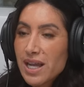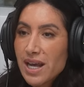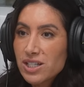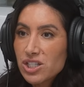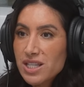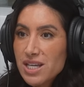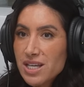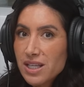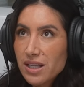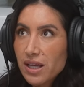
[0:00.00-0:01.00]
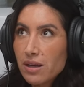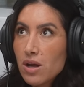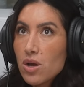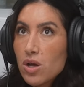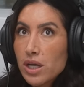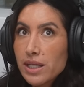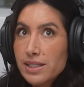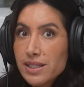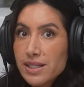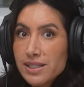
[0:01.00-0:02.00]
And I just think that like
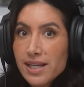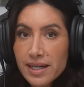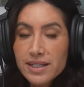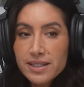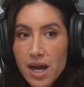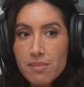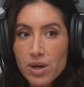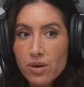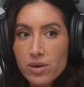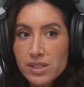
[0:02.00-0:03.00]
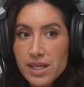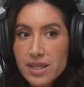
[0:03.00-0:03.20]
it's an exciting time though because mm-hmm.